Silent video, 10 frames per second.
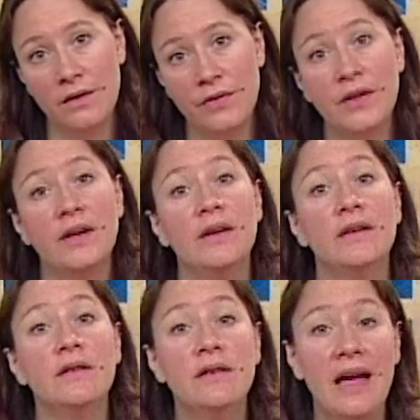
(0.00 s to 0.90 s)

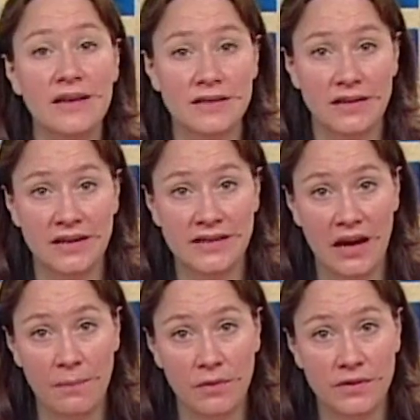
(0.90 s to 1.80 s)
The next
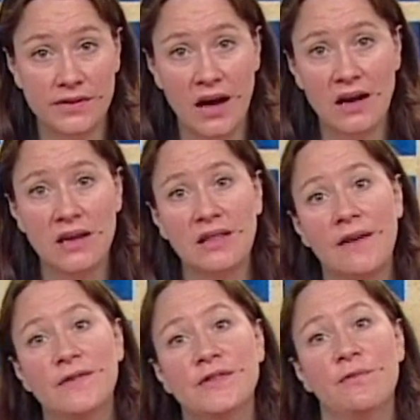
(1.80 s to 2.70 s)
example, stocking
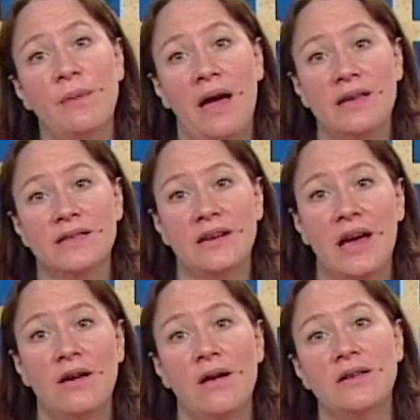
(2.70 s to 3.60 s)
levels of bass in
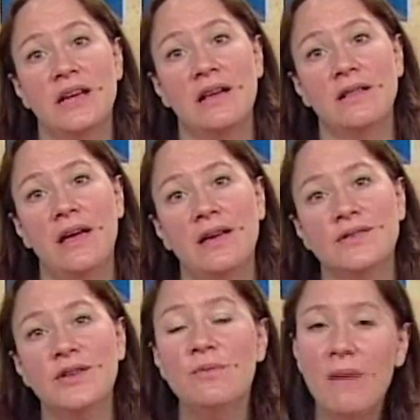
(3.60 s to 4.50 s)
Adirondack
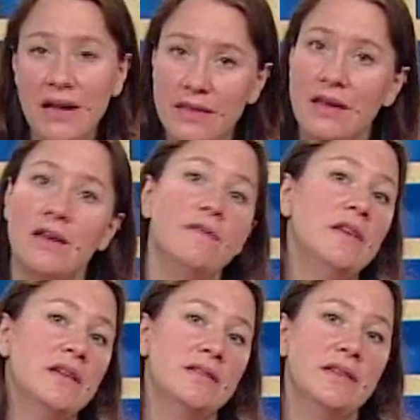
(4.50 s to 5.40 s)
lakes, you might think of
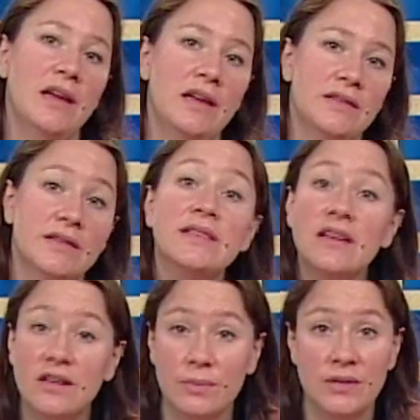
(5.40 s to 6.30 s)
this as a
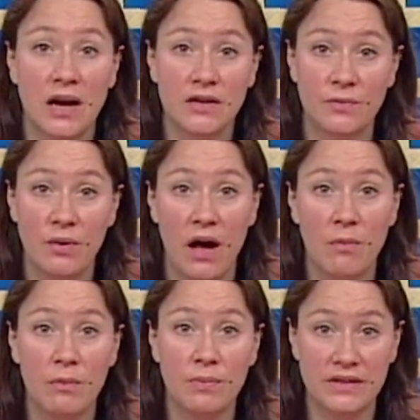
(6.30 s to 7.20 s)
single objective
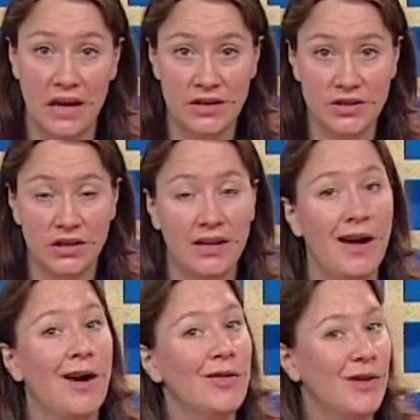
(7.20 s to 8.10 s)
problem potentially,
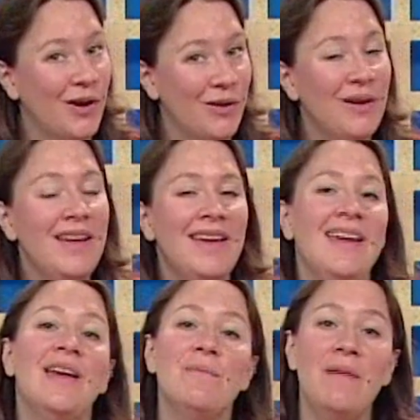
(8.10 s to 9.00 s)
although
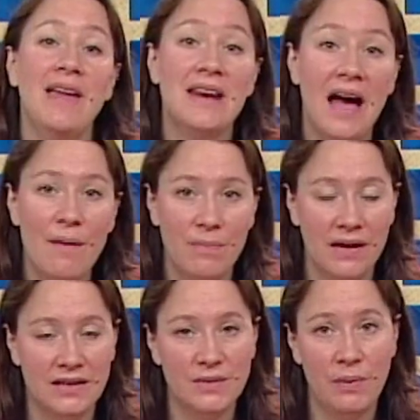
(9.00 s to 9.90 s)
it may not
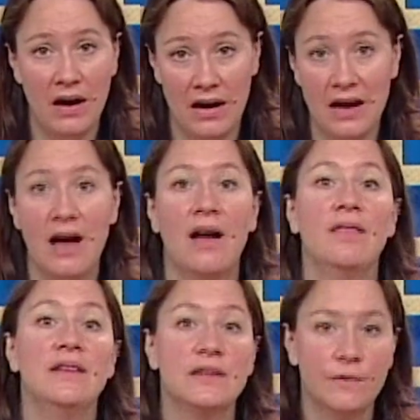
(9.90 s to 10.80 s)
be, depending
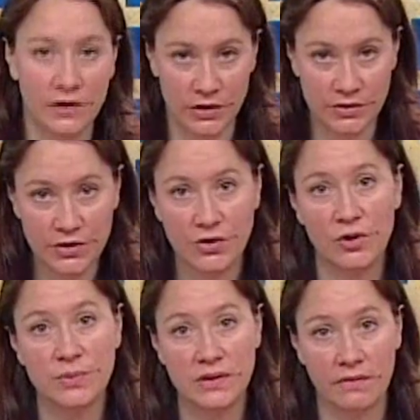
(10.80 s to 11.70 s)
on the different user
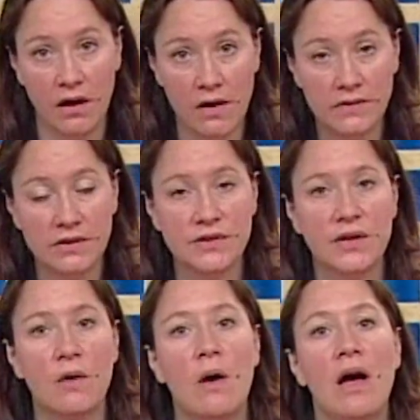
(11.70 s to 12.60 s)
groups involved and
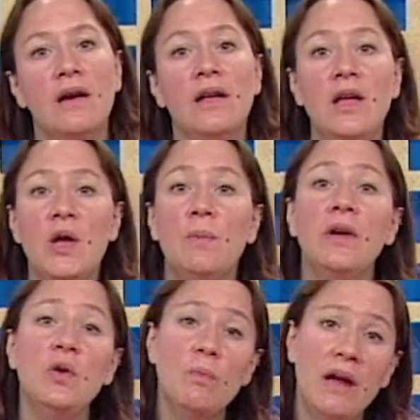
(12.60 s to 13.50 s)
so on.
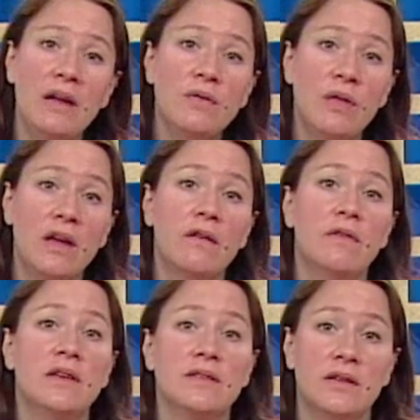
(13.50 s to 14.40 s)
But you might think of
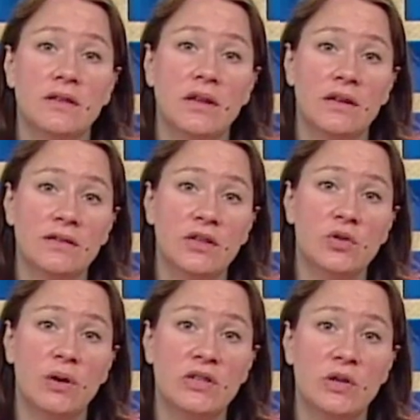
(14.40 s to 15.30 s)
this as a
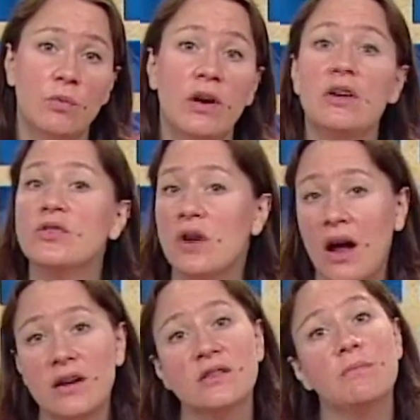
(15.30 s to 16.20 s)
situation where you're
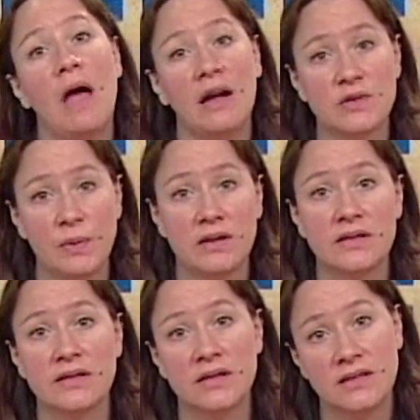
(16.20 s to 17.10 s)
trying to maximize
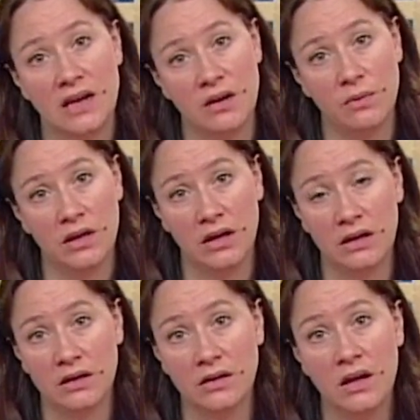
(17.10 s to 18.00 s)
the sustainable
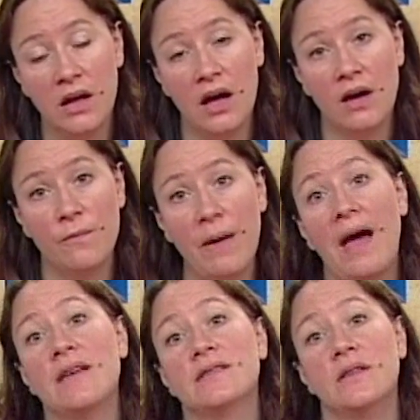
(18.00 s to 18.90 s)
yield of
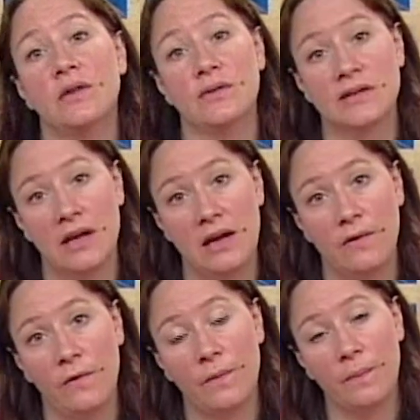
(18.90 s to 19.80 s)
bass in those
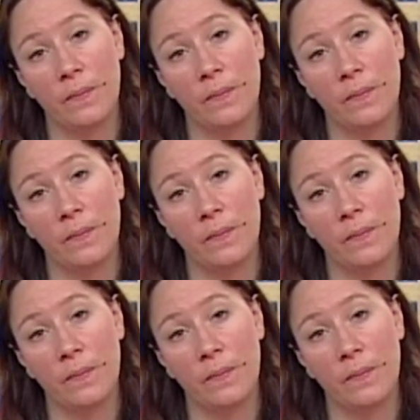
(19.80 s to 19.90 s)
lakes.